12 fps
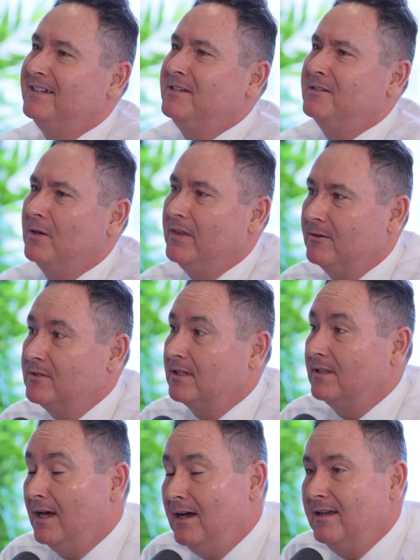So there was a
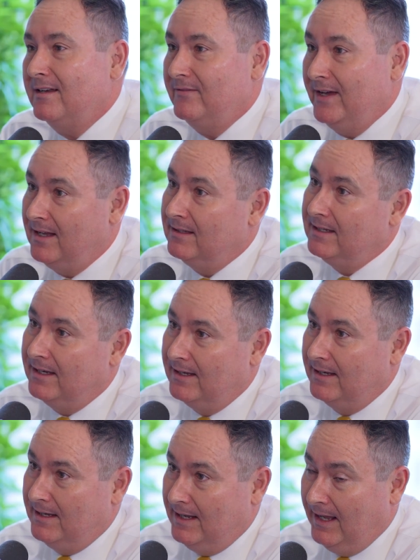lot of
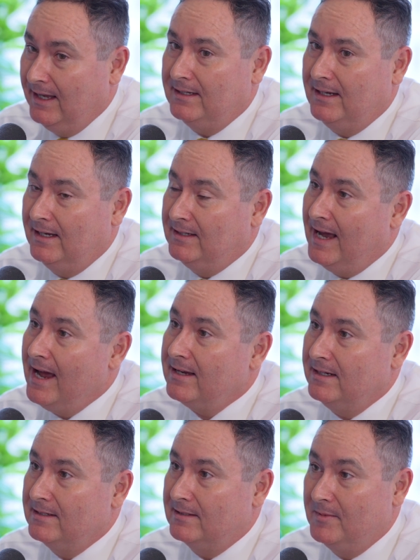
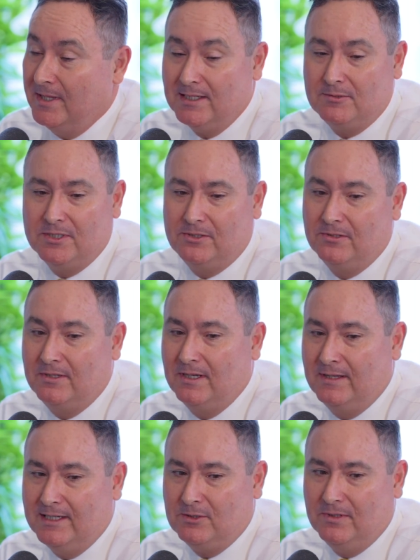antagonism, and that's
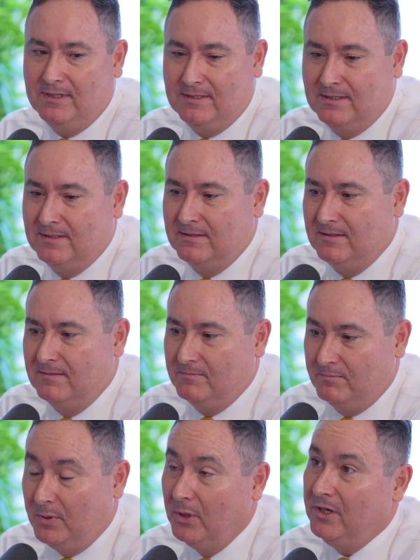what
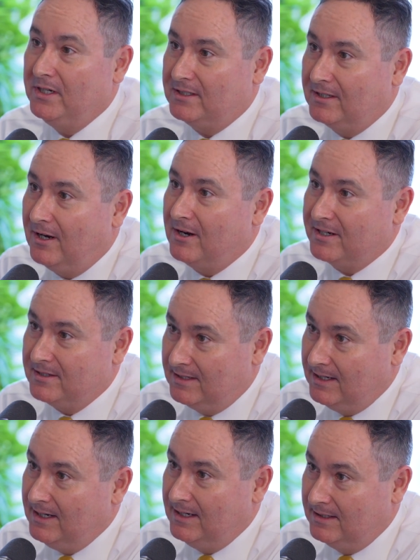pushed the
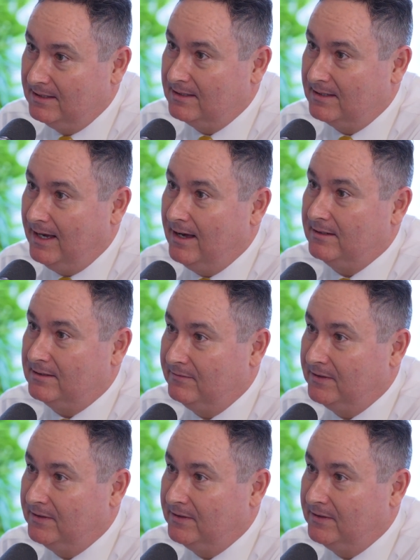Augustinians out to